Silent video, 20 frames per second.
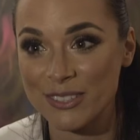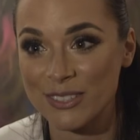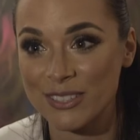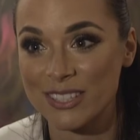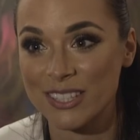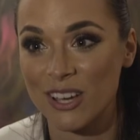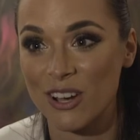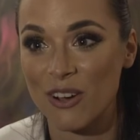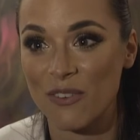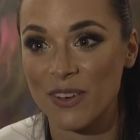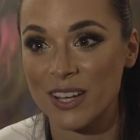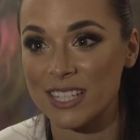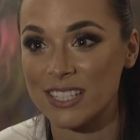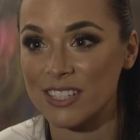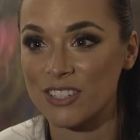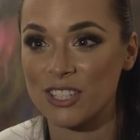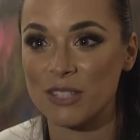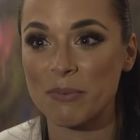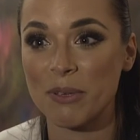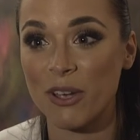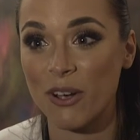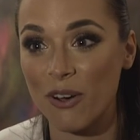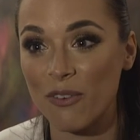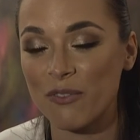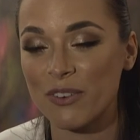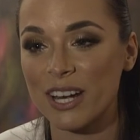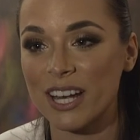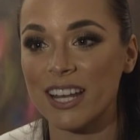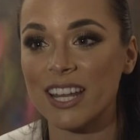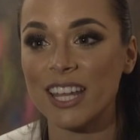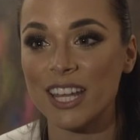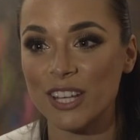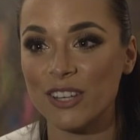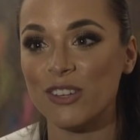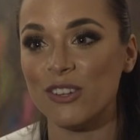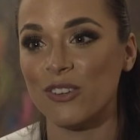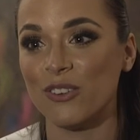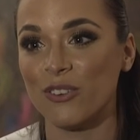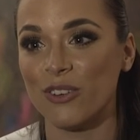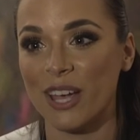yourself and to just be confident in
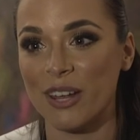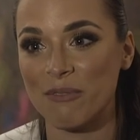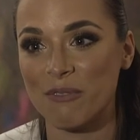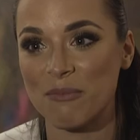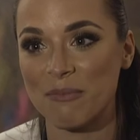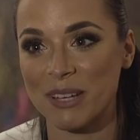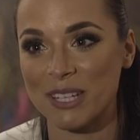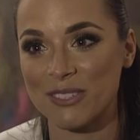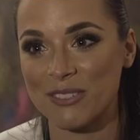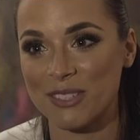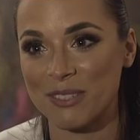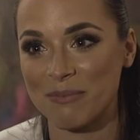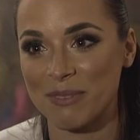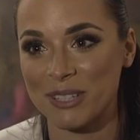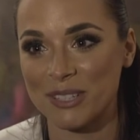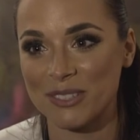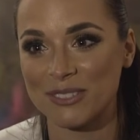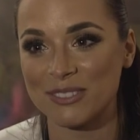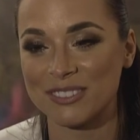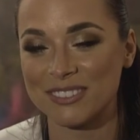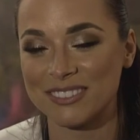you and what makes you special.